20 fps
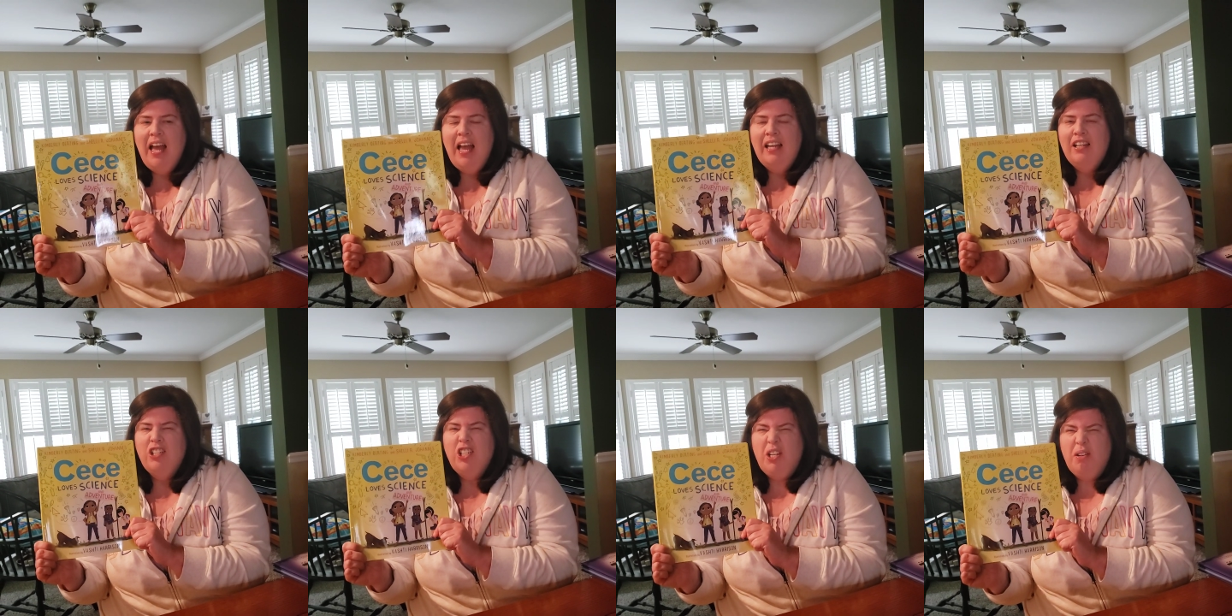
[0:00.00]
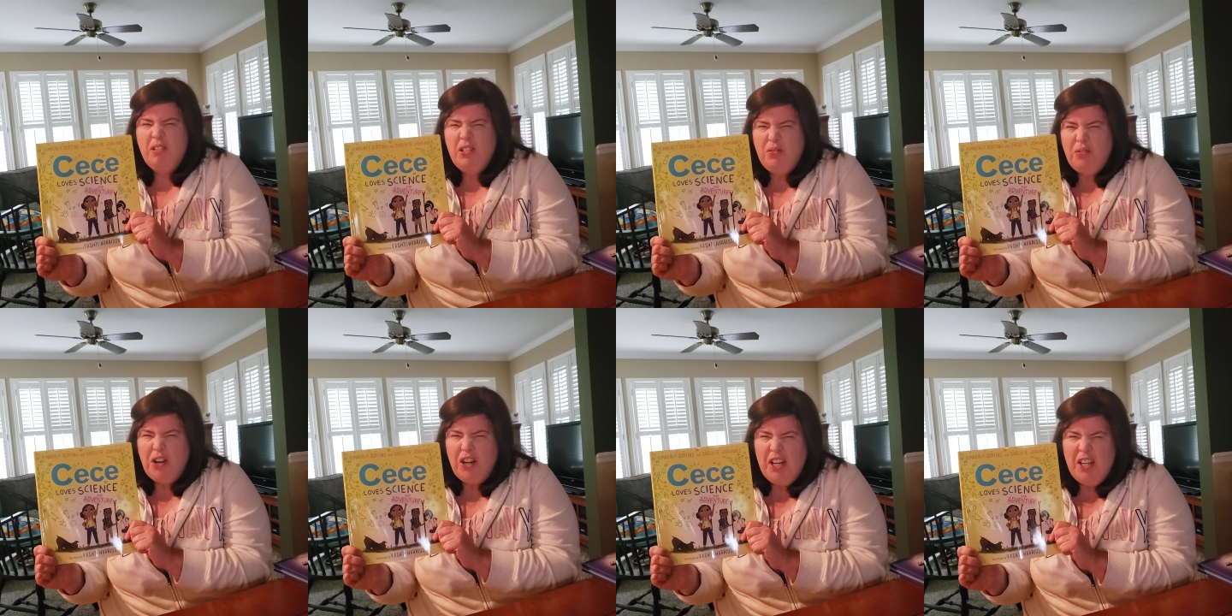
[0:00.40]
she was
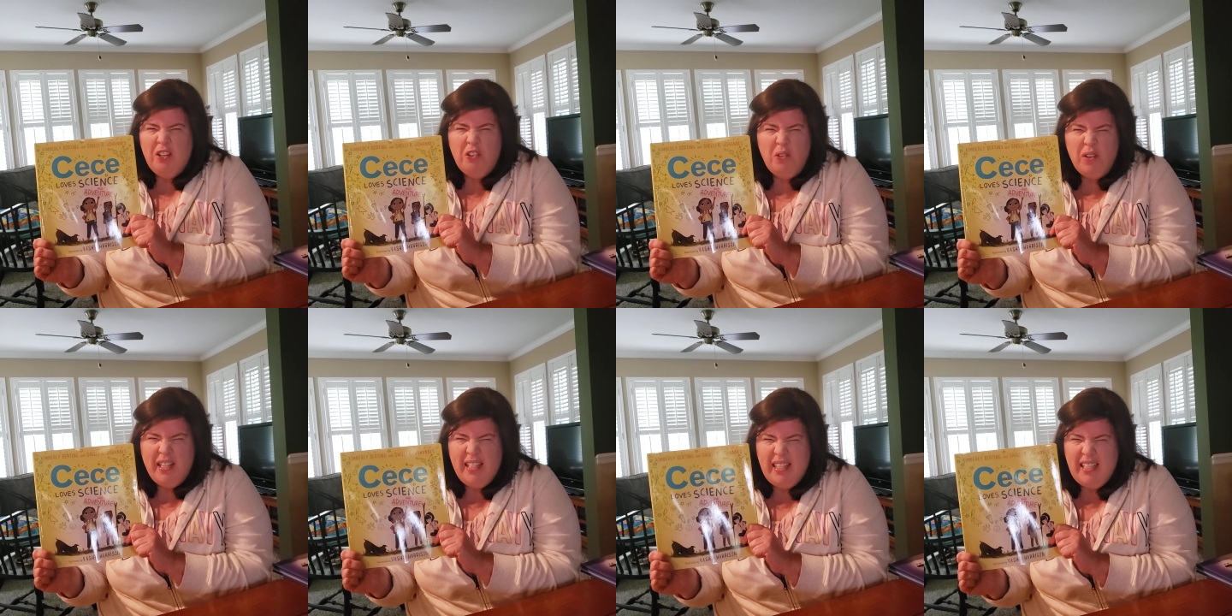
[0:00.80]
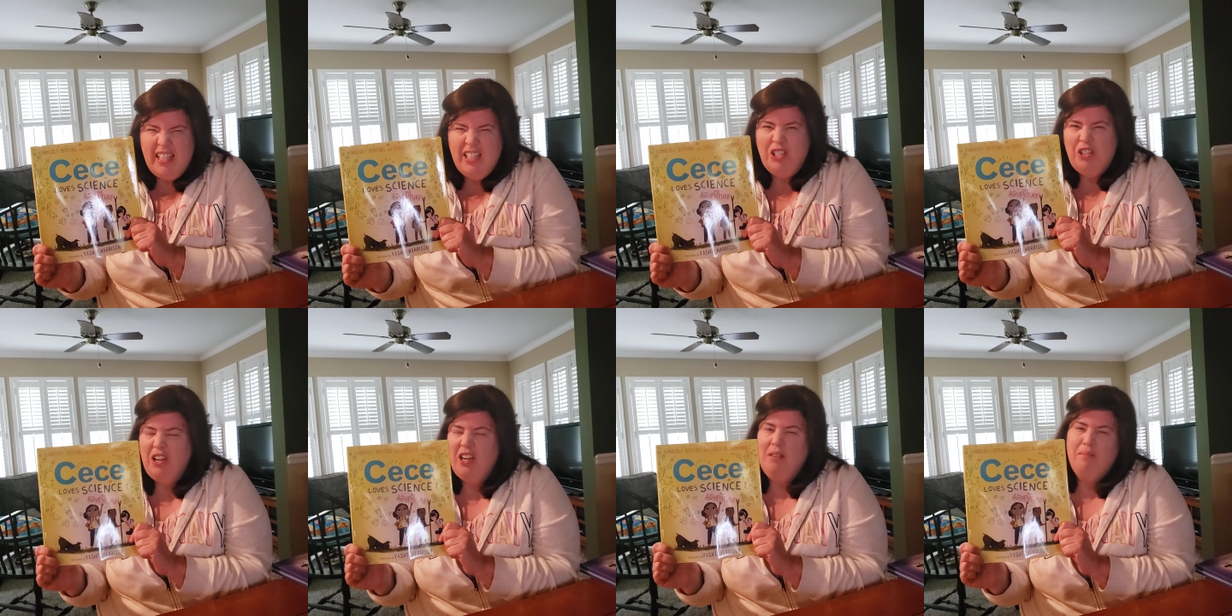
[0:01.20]
very noisy
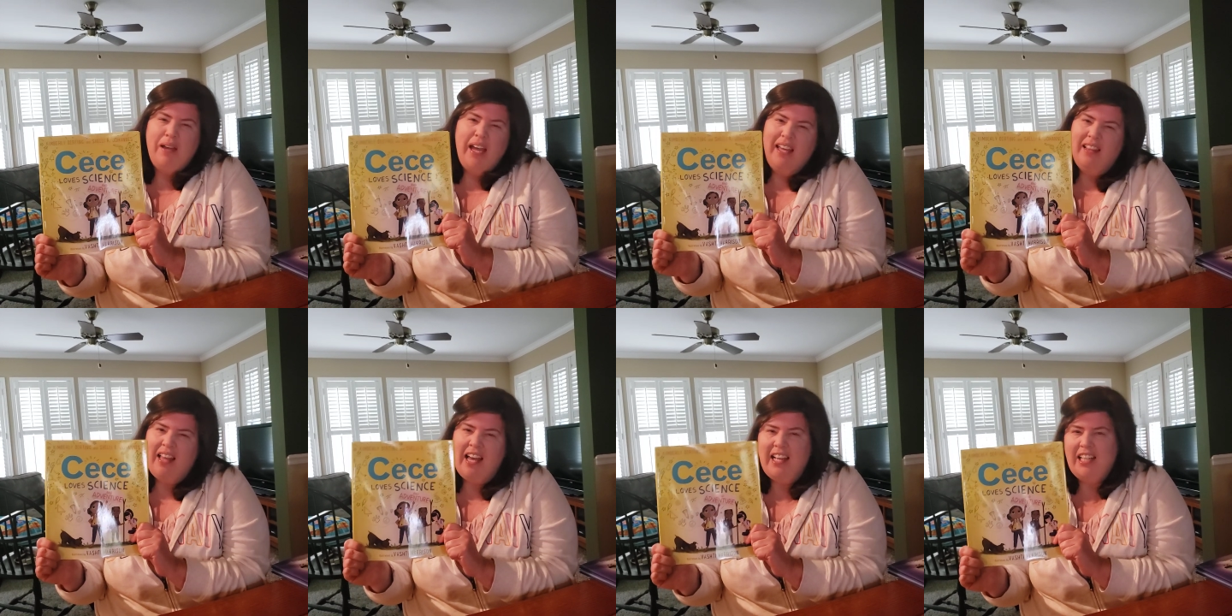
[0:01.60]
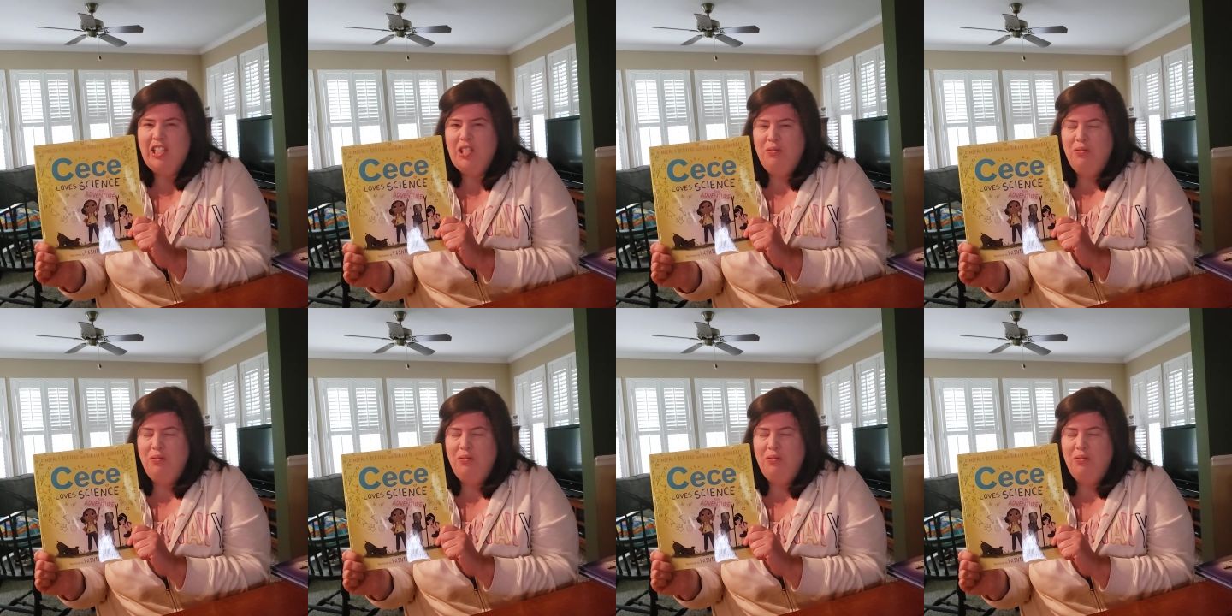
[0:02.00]
during my last